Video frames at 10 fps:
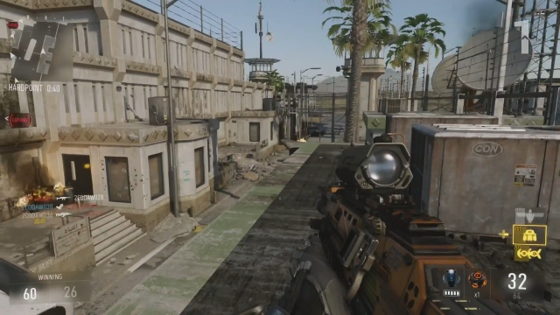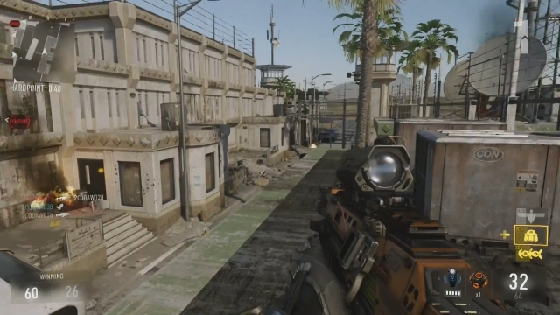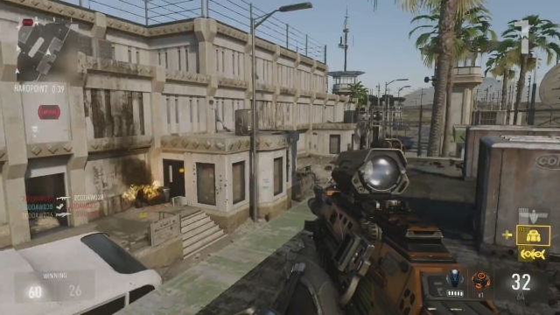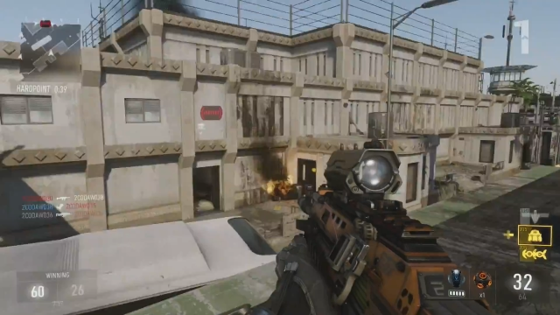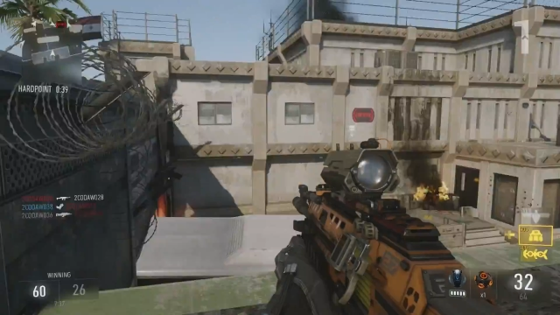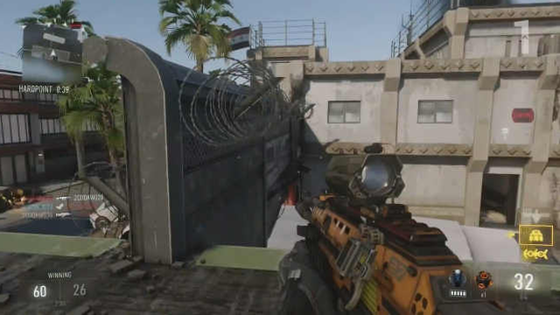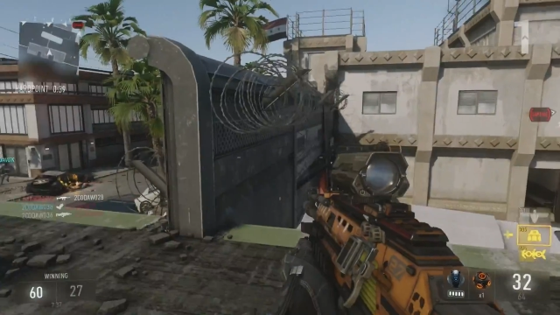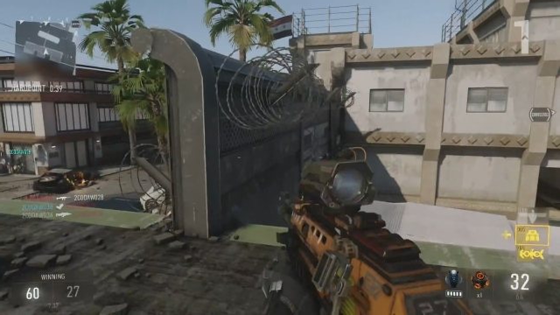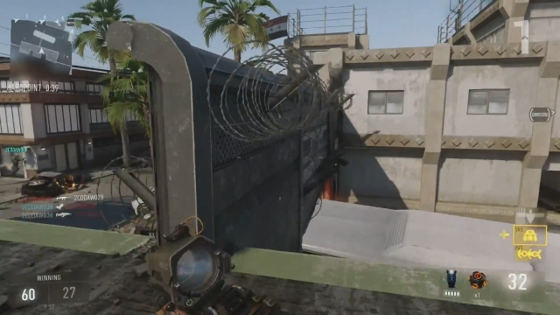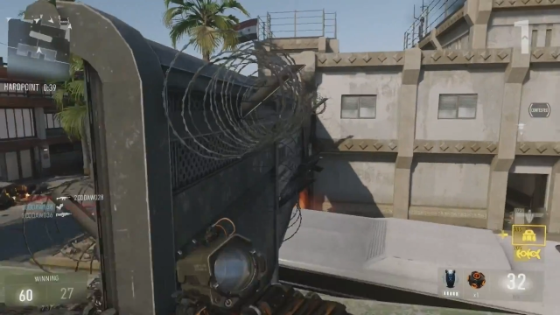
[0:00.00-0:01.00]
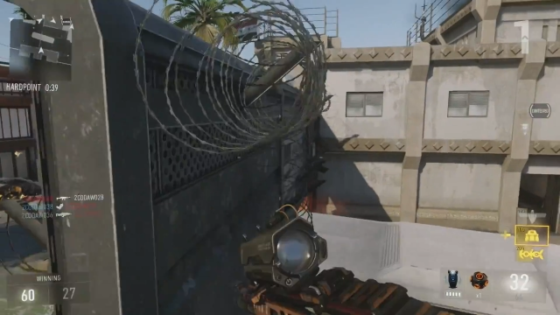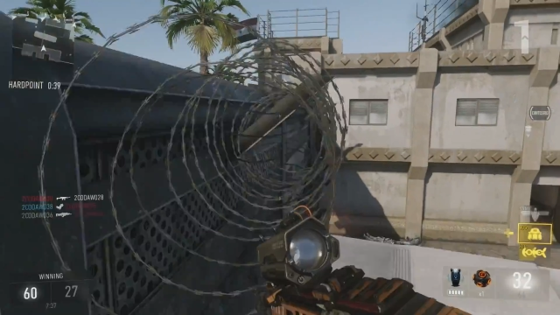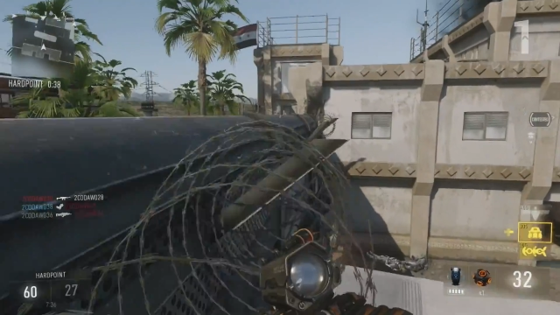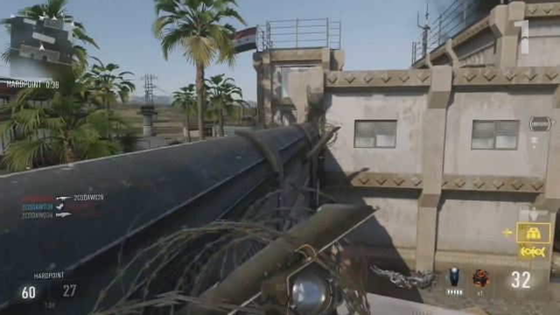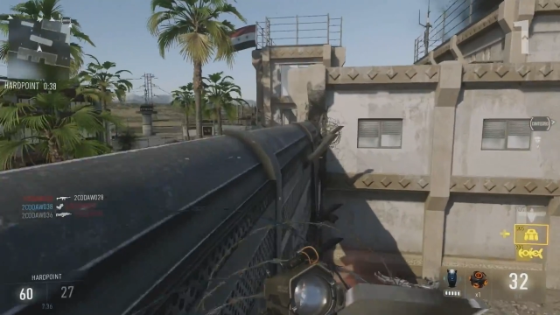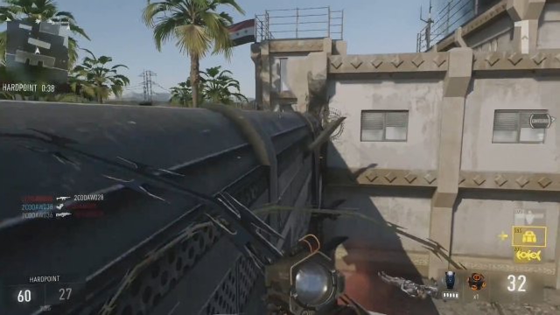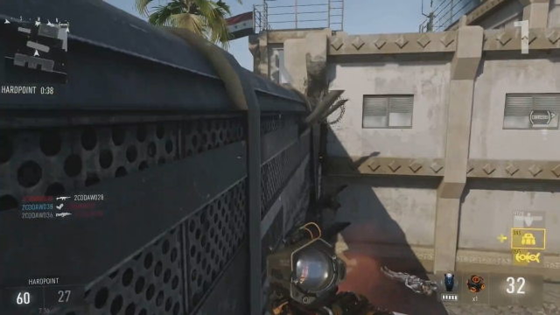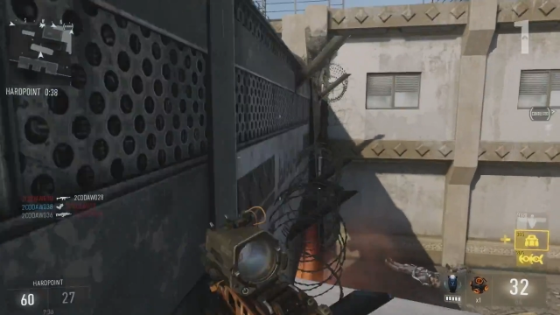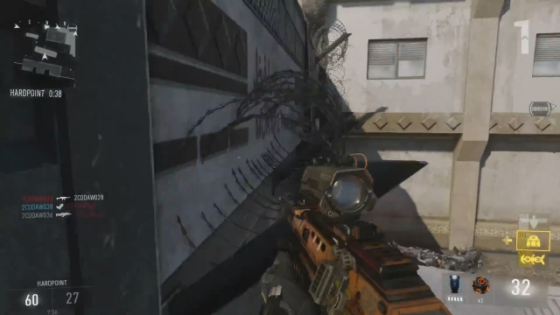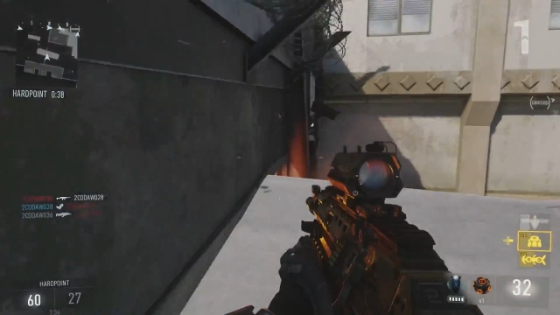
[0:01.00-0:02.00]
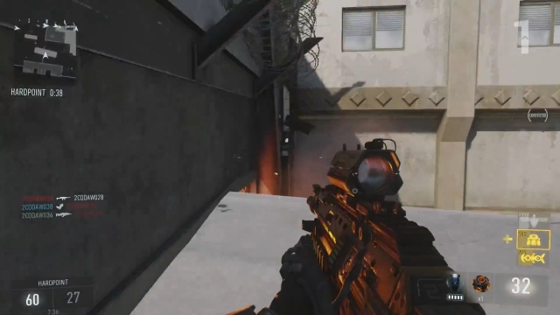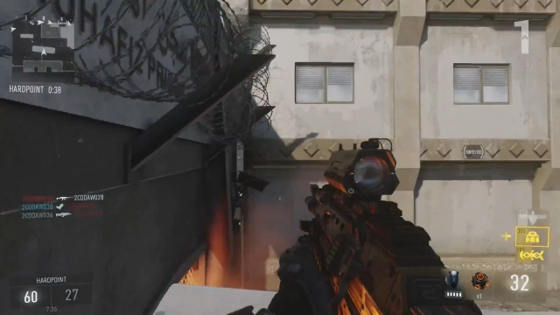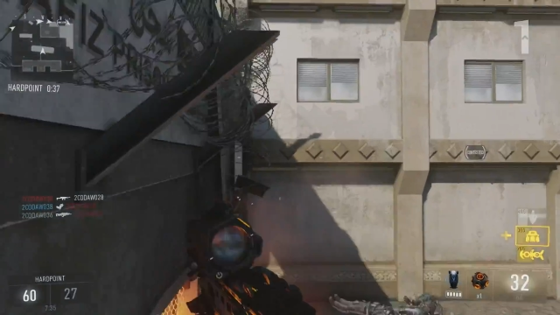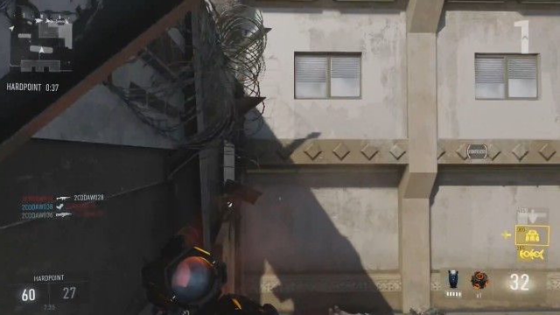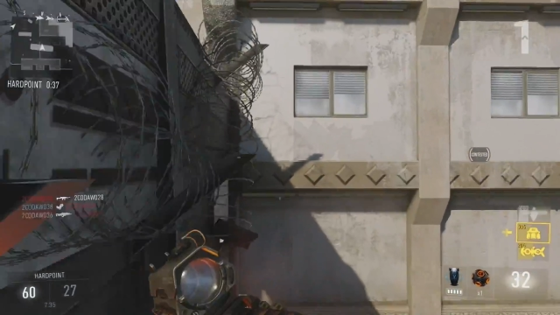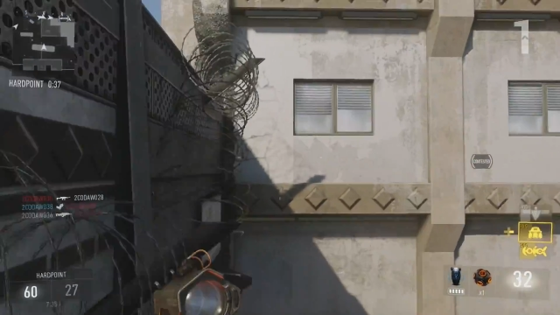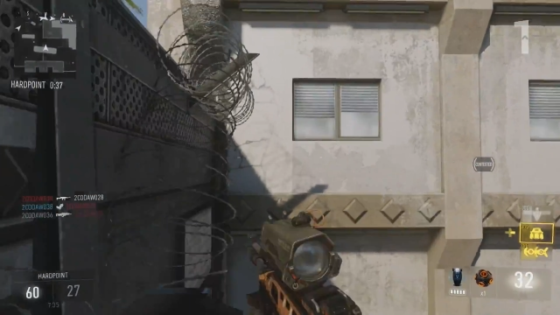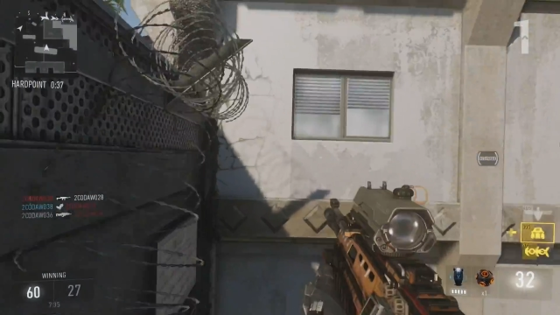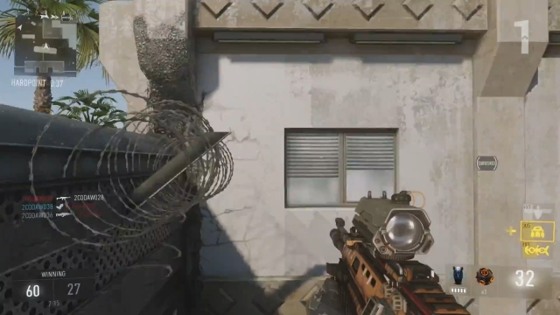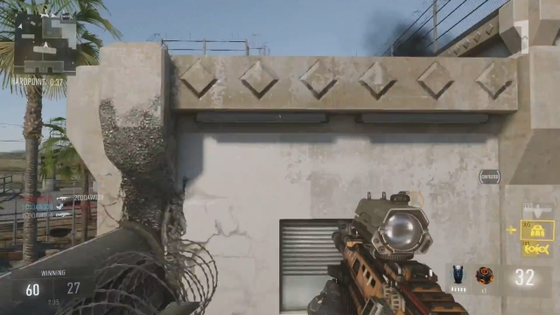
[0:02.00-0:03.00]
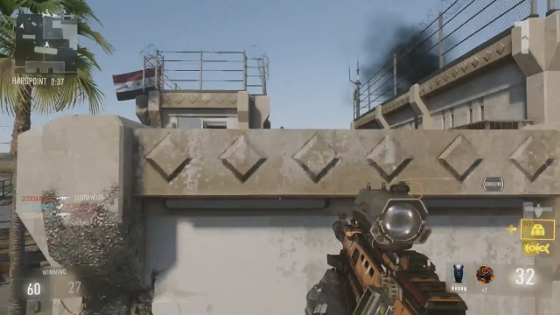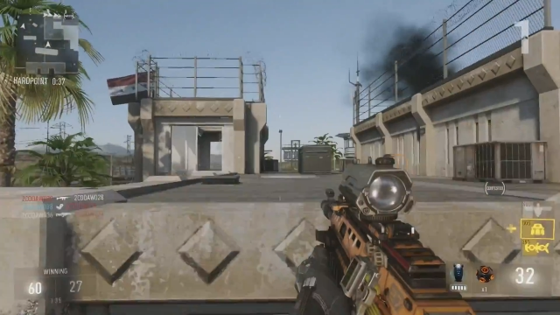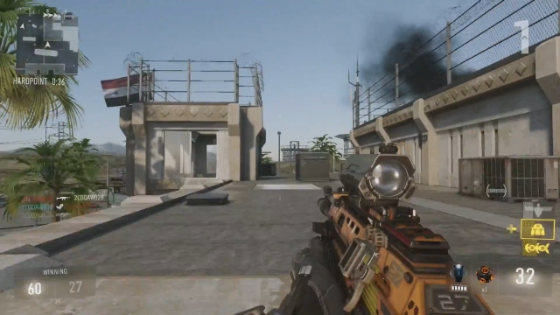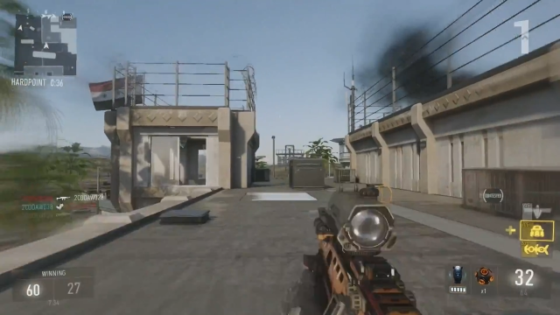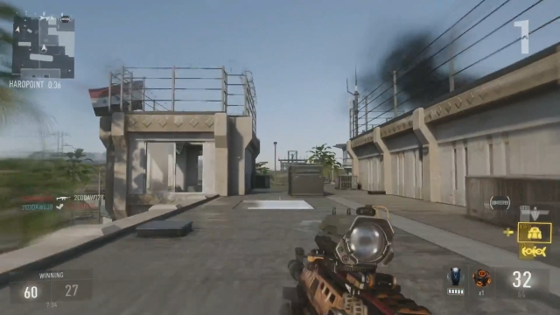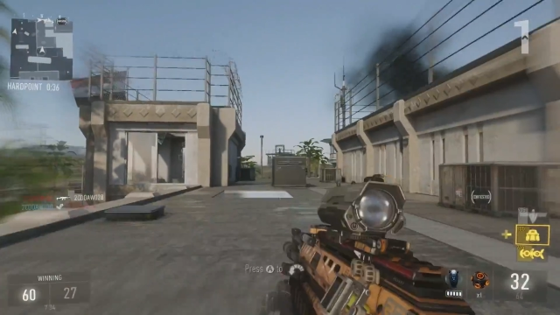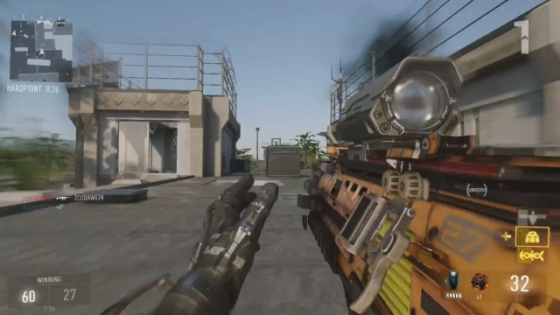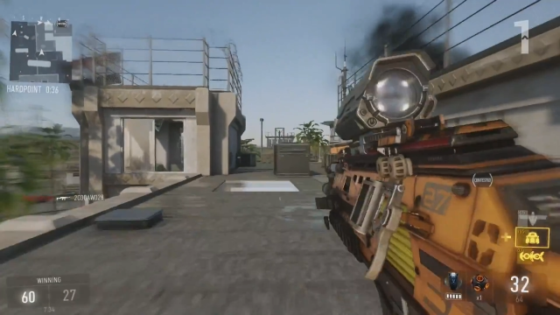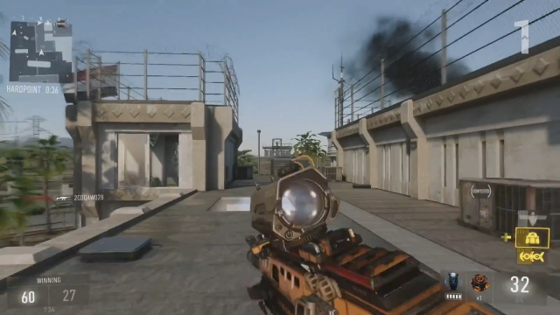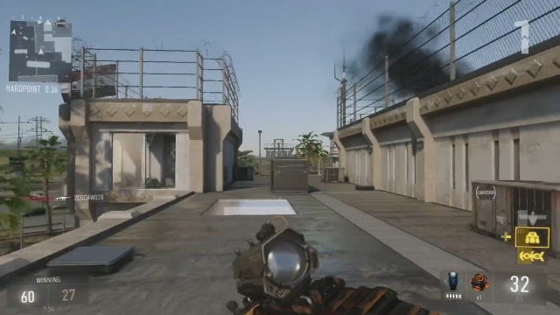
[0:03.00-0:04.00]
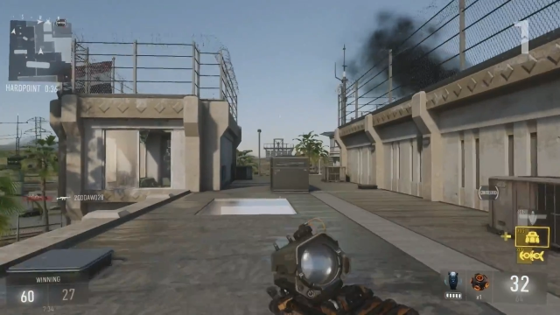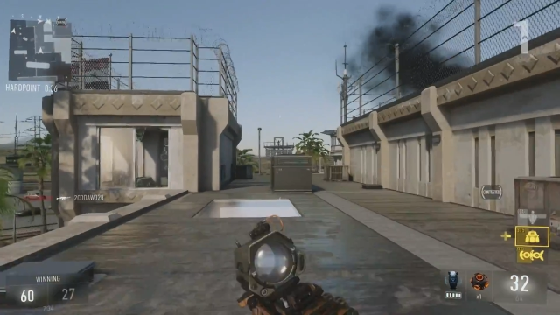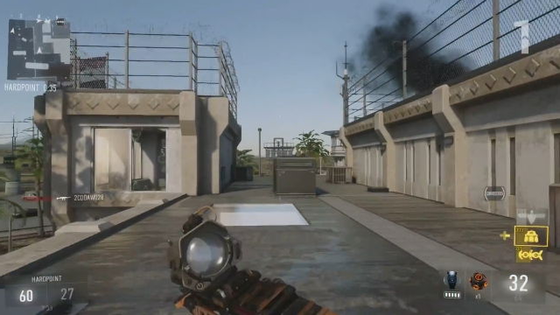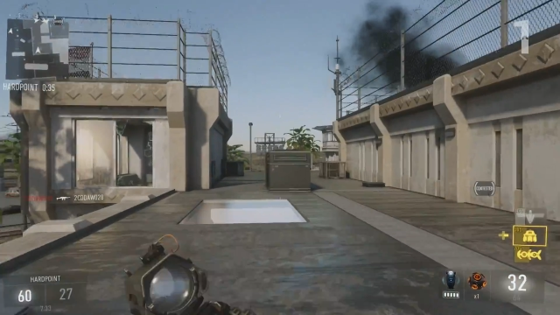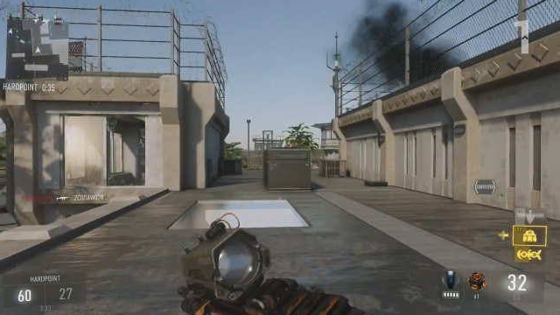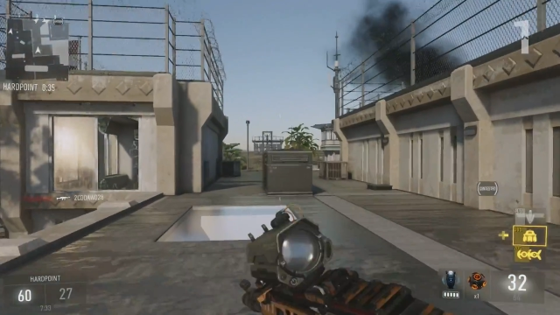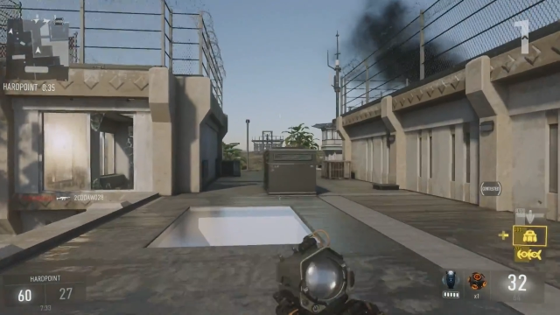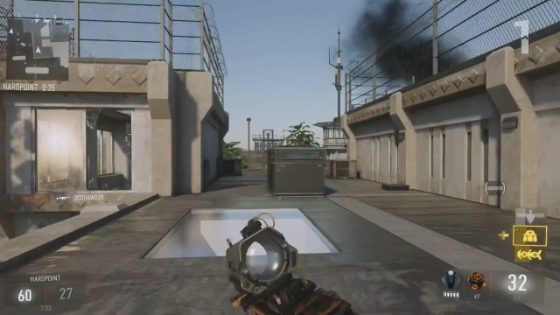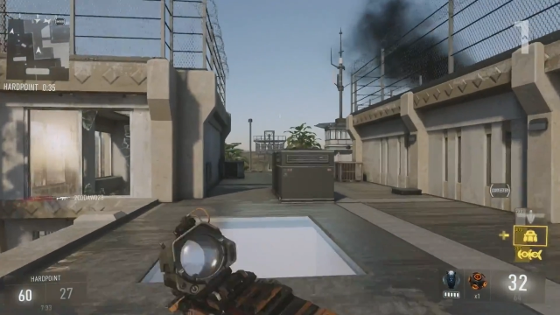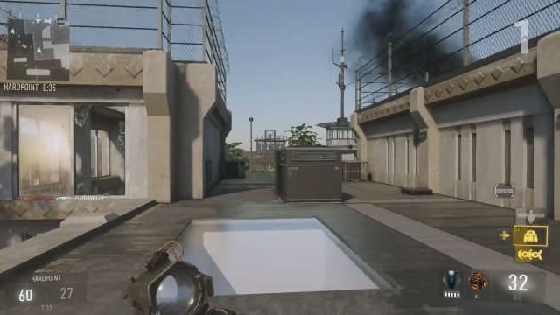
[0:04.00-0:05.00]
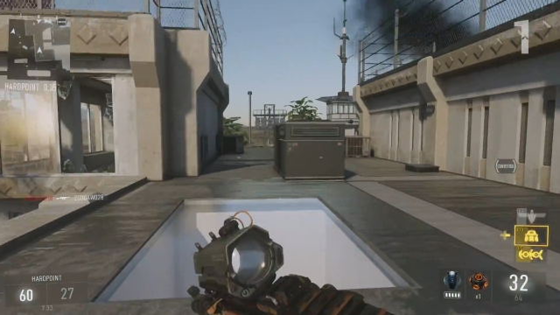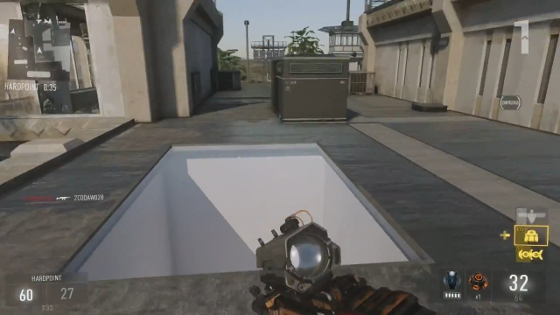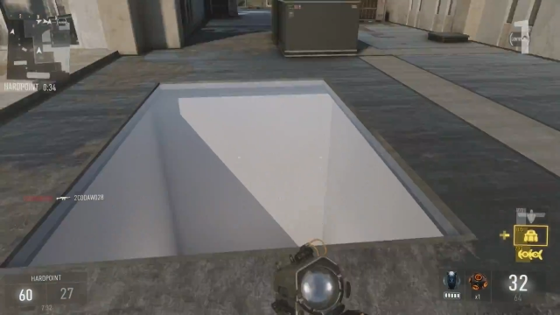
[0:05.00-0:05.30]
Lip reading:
(no speaker visible)